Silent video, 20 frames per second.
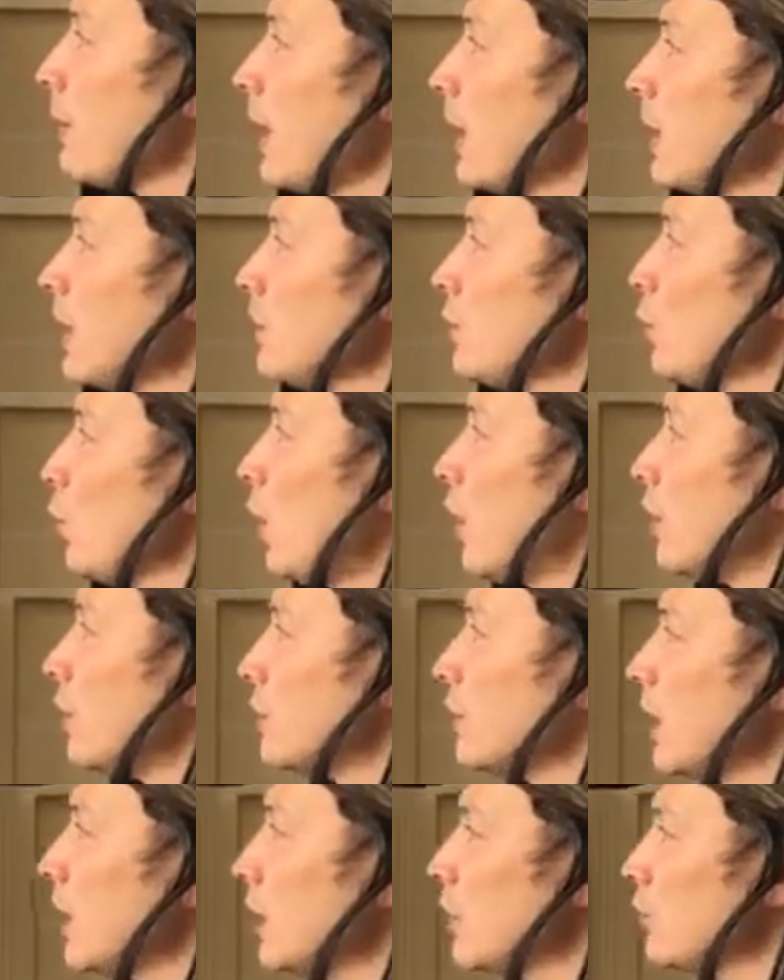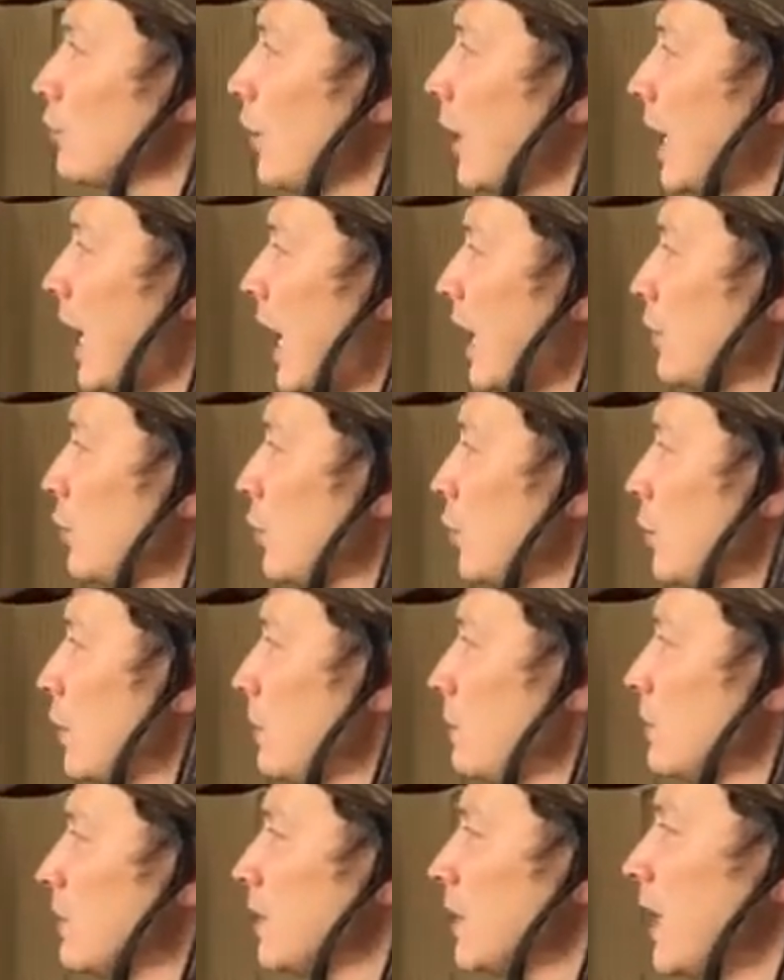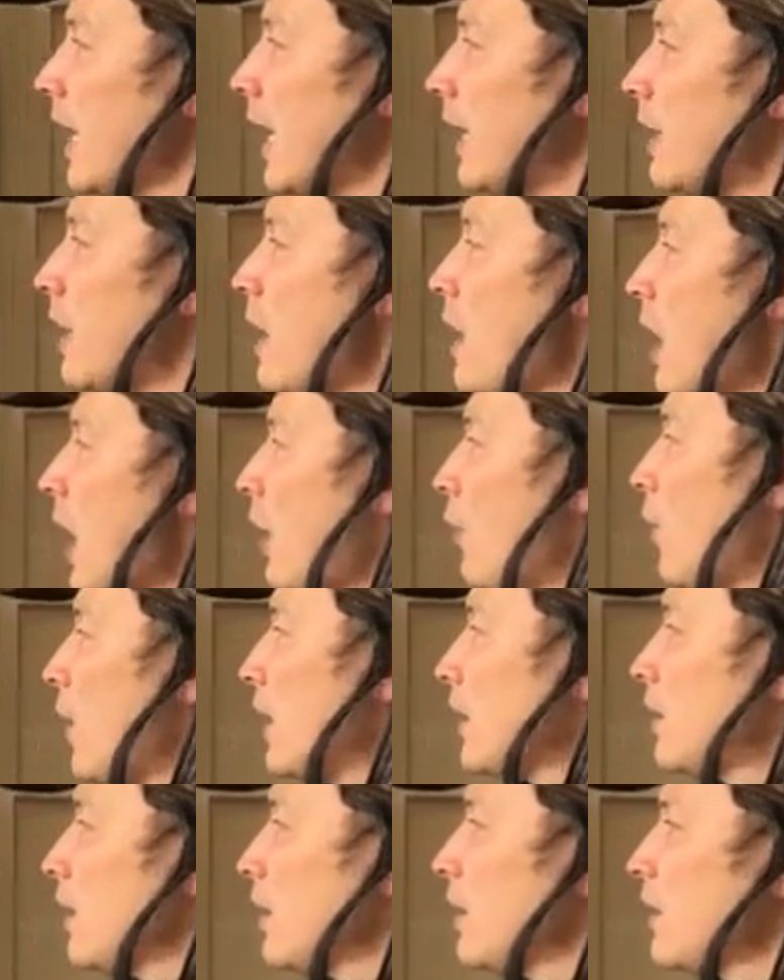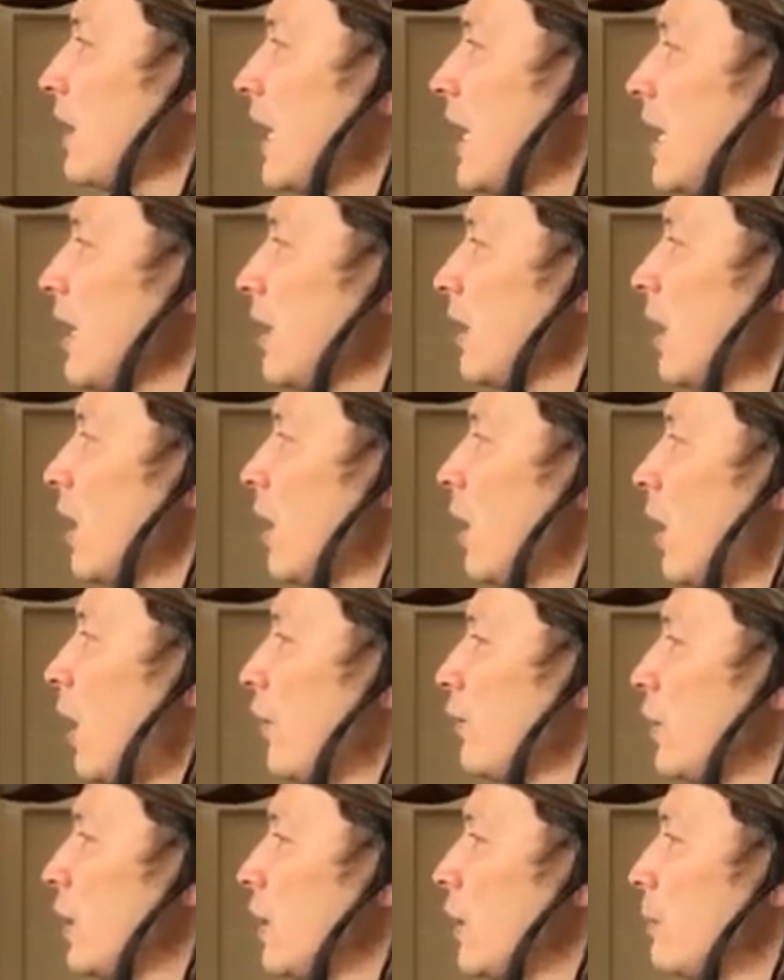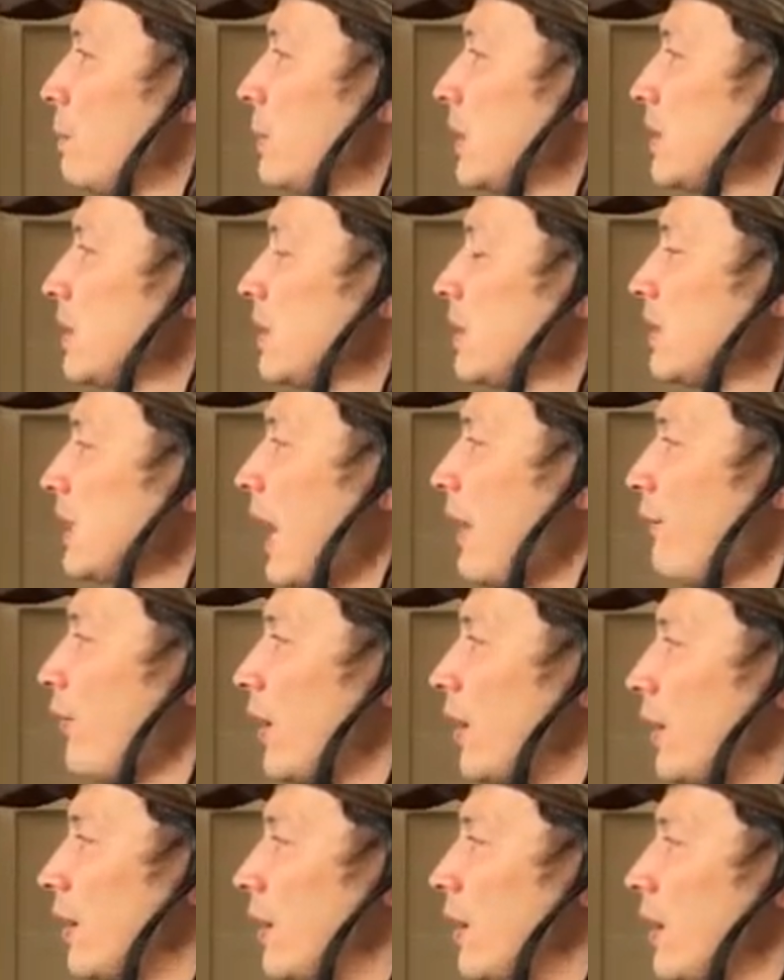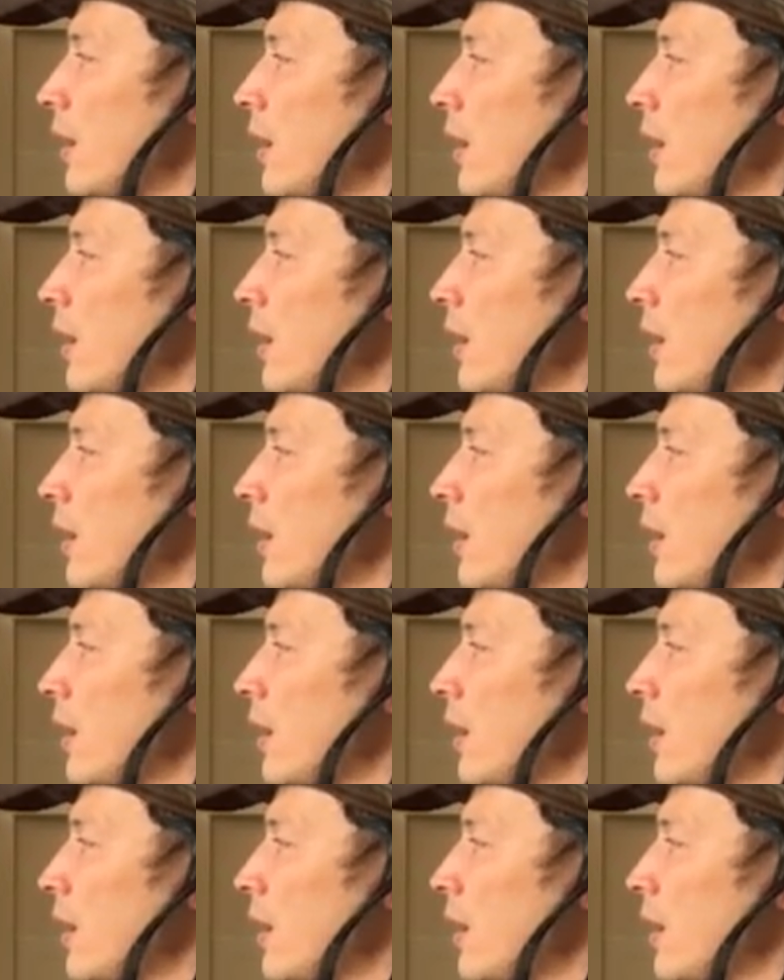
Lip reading: about this one? So let's try and add 2 numbers in the head. I want you to think of the number 7.